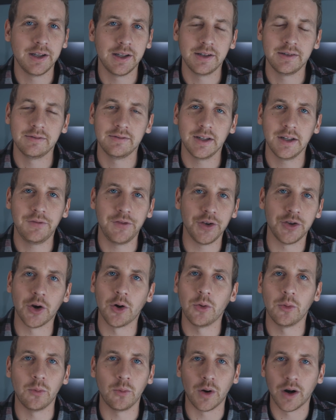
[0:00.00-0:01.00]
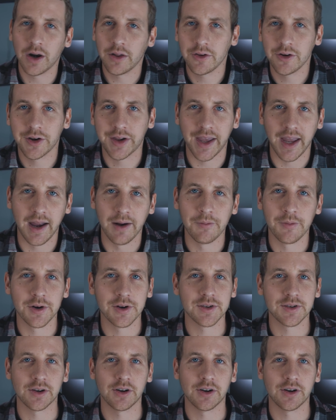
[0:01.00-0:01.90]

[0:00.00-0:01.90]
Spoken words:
And if you don't, what other cameras